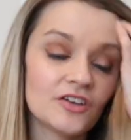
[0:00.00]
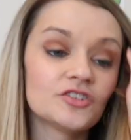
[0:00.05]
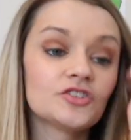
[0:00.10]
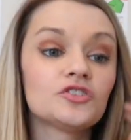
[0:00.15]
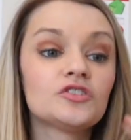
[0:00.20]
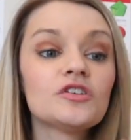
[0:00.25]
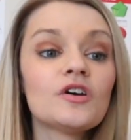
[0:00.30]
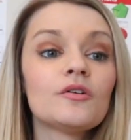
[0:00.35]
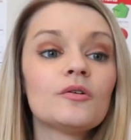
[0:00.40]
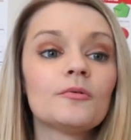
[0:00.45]

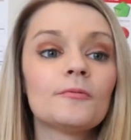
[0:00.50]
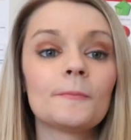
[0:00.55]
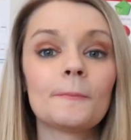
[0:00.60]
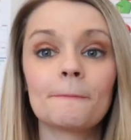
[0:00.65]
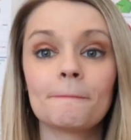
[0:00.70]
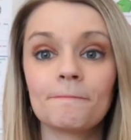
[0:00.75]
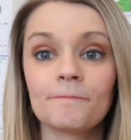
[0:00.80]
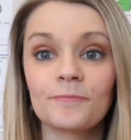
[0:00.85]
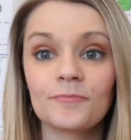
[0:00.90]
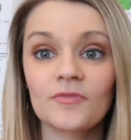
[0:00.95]
So
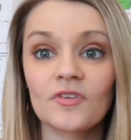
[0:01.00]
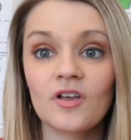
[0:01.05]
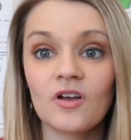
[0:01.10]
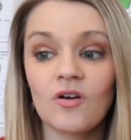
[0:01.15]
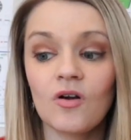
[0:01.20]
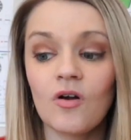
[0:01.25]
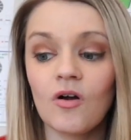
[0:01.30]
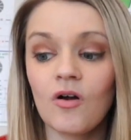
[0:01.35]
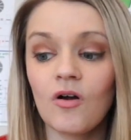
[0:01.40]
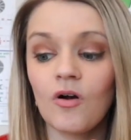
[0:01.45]

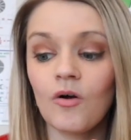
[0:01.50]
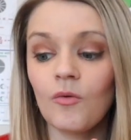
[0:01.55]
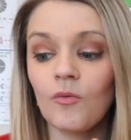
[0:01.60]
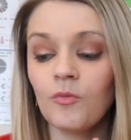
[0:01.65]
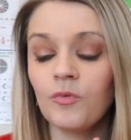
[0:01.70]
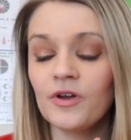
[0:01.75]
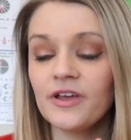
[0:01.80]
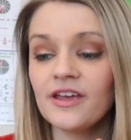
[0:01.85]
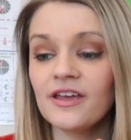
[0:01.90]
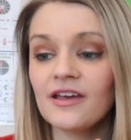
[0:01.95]

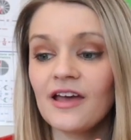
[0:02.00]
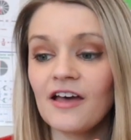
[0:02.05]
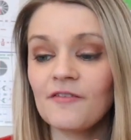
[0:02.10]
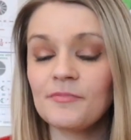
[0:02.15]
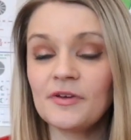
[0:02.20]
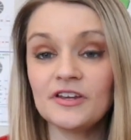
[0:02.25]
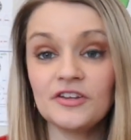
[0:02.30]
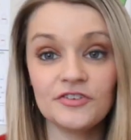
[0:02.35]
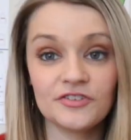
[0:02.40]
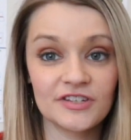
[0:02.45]
we have
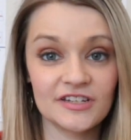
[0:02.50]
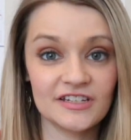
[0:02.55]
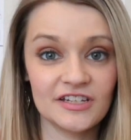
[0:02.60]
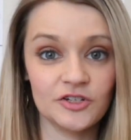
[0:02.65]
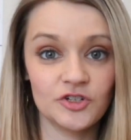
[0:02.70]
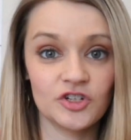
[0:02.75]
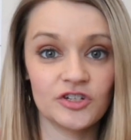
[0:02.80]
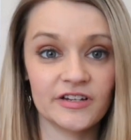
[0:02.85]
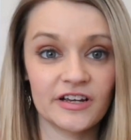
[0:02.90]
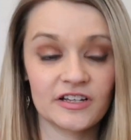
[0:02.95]
been using
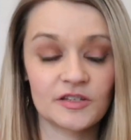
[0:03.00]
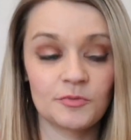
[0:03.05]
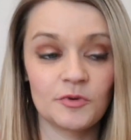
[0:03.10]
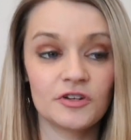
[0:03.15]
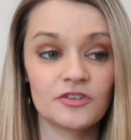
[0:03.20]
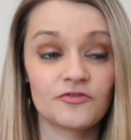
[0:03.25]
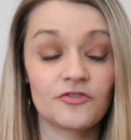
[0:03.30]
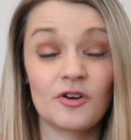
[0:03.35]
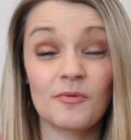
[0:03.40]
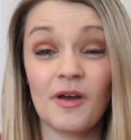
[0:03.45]
teaching
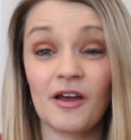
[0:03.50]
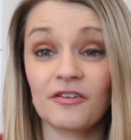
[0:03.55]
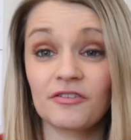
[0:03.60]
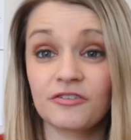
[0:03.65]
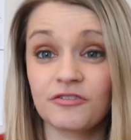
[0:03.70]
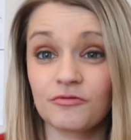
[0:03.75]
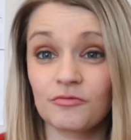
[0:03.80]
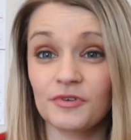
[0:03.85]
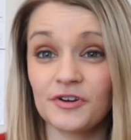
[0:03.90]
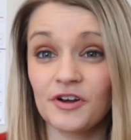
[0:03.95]
textbooks for
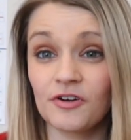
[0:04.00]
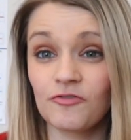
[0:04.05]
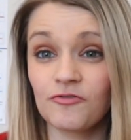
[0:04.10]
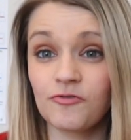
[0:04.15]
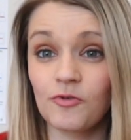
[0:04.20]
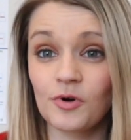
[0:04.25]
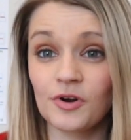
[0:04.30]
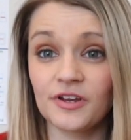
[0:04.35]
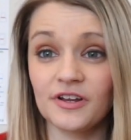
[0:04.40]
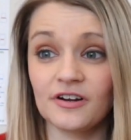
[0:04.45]
about 3 or
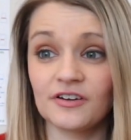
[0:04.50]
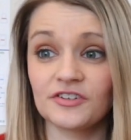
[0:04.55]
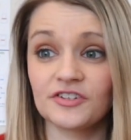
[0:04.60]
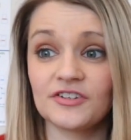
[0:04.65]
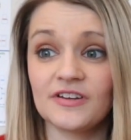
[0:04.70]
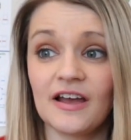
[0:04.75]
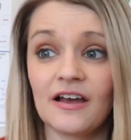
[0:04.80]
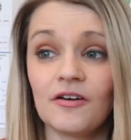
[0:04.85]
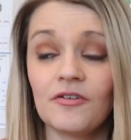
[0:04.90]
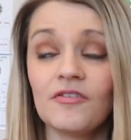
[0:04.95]
4
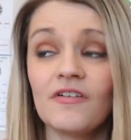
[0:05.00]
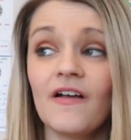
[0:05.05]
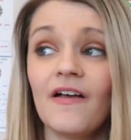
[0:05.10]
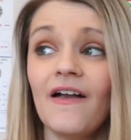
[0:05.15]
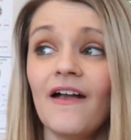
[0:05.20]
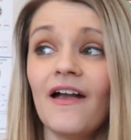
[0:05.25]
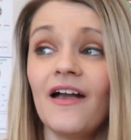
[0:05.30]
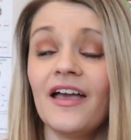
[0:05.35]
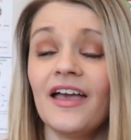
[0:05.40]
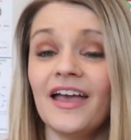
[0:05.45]
years now,
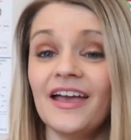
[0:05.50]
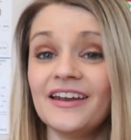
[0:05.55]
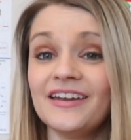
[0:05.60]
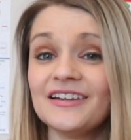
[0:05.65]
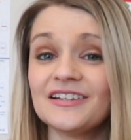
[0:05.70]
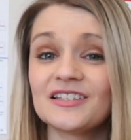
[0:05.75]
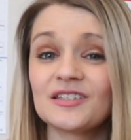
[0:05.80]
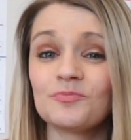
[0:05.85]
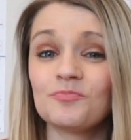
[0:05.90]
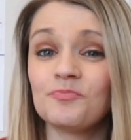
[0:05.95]
and
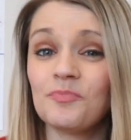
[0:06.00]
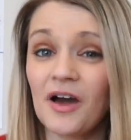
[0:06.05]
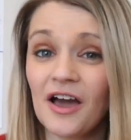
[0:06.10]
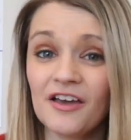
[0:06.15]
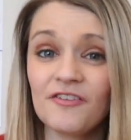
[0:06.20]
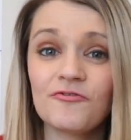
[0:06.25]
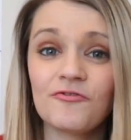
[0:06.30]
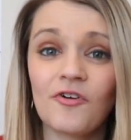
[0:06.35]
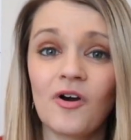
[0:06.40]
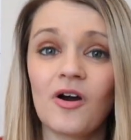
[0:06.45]
it's
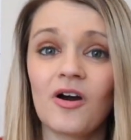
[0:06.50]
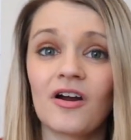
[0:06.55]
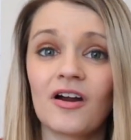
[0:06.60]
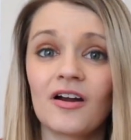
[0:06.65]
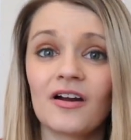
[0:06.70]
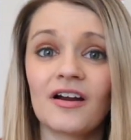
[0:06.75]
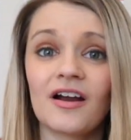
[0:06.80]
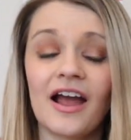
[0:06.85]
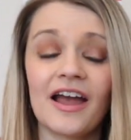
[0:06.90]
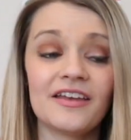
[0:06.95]
by
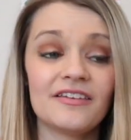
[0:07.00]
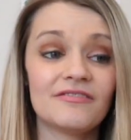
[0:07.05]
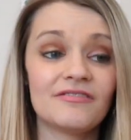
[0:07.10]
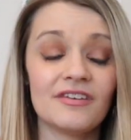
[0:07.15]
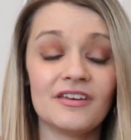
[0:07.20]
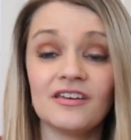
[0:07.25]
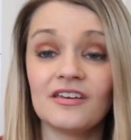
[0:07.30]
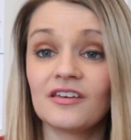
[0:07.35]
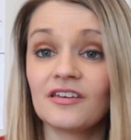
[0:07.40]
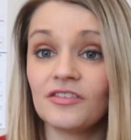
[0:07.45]
far, I
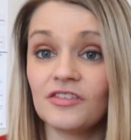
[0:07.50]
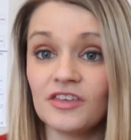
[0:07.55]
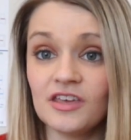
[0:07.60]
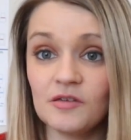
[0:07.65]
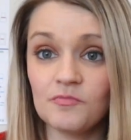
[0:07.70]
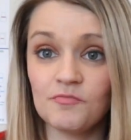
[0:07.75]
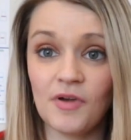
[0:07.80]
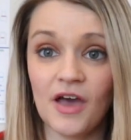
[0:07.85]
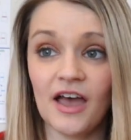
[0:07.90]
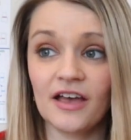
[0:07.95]
think,
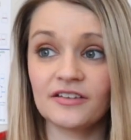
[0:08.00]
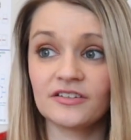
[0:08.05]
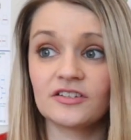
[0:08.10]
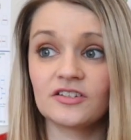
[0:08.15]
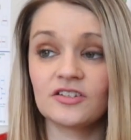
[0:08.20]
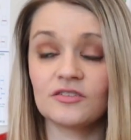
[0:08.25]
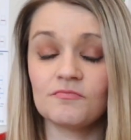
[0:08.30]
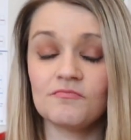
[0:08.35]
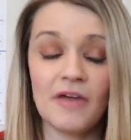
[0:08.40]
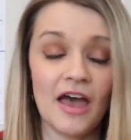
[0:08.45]
the
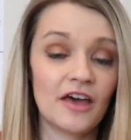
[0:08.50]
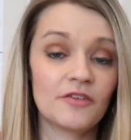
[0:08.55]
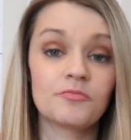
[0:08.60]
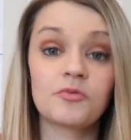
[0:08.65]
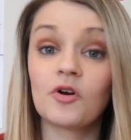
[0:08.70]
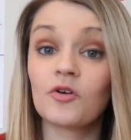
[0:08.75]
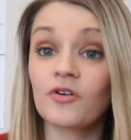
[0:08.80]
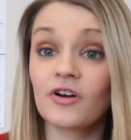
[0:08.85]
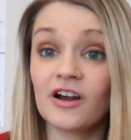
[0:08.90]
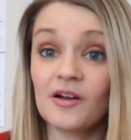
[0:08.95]
best math
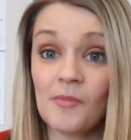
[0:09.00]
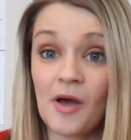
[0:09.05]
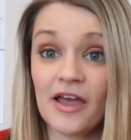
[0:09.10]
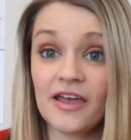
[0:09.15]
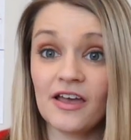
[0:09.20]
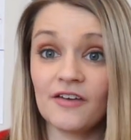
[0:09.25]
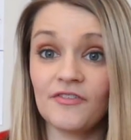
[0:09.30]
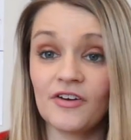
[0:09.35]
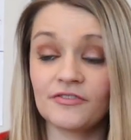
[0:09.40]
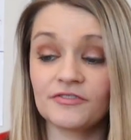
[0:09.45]
program I
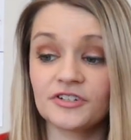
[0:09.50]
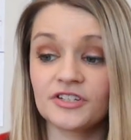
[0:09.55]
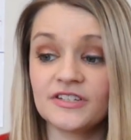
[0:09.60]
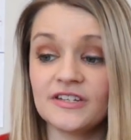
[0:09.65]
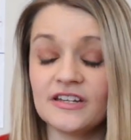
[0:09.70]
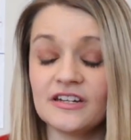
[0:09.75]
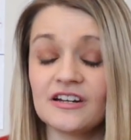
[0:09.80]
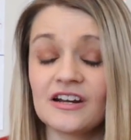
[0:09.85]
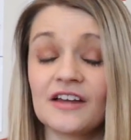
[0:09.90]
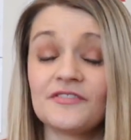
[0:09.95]
have ever
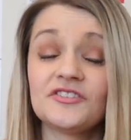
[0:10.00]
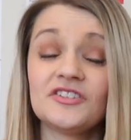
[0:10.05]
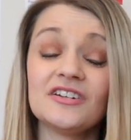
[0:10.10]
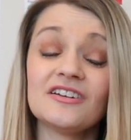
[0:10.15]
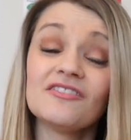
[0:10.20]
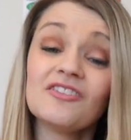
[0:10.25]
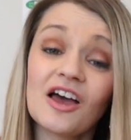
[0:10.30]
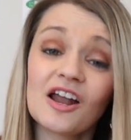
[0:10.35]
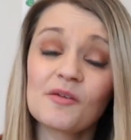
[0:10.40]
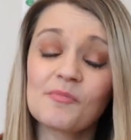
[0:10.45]
seen. And I've seen
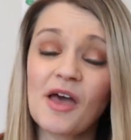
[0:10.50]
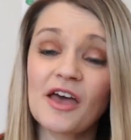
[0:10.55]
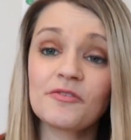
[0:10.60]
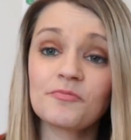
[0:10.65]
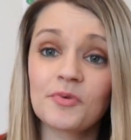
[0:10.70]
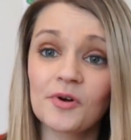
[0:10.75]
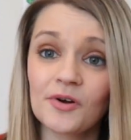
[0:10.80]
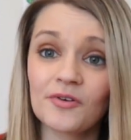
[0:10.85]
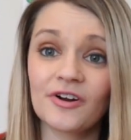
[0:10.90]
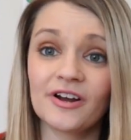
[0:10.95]
a lot of
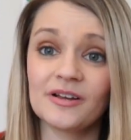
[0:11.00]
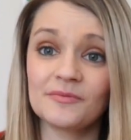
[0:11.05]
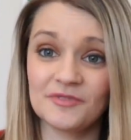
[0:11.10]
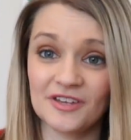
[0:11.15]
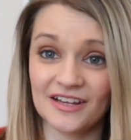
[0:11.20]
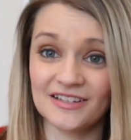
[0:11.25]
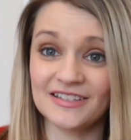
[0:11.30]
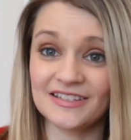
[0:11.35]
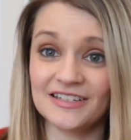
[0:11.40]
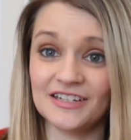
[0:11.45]
math programs
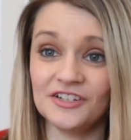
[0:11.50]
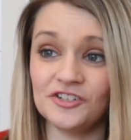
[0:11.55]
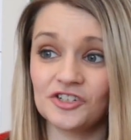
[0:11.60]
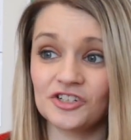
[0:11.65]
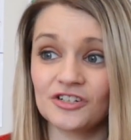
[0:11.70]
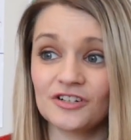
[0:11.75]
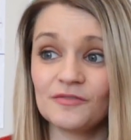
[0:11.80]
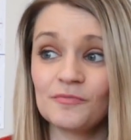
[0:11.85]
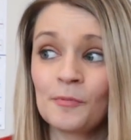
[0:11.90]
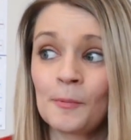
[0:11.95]
as a
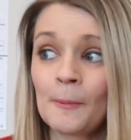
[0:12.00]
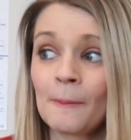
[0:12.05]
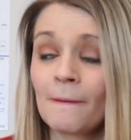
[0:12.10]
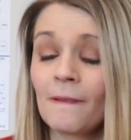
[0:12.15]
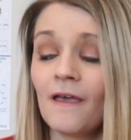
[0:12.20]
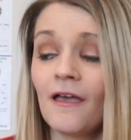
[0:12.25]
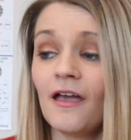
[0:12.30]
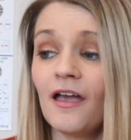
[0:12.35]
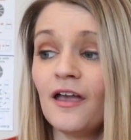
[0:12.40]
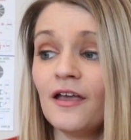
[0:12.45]
teacher,
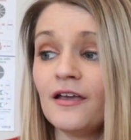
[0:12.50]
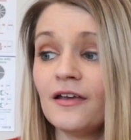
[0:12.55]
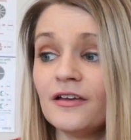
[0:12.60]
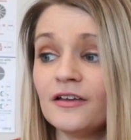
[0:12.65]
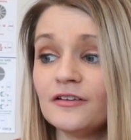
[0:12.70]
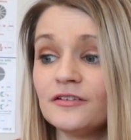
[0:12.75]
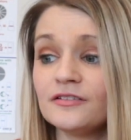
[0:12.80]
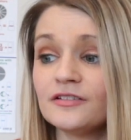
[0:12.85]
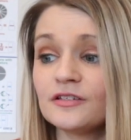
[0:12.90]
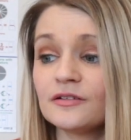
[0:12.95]

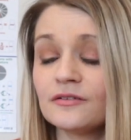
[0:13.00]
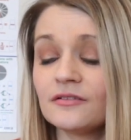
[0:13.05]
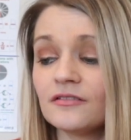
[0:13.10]
and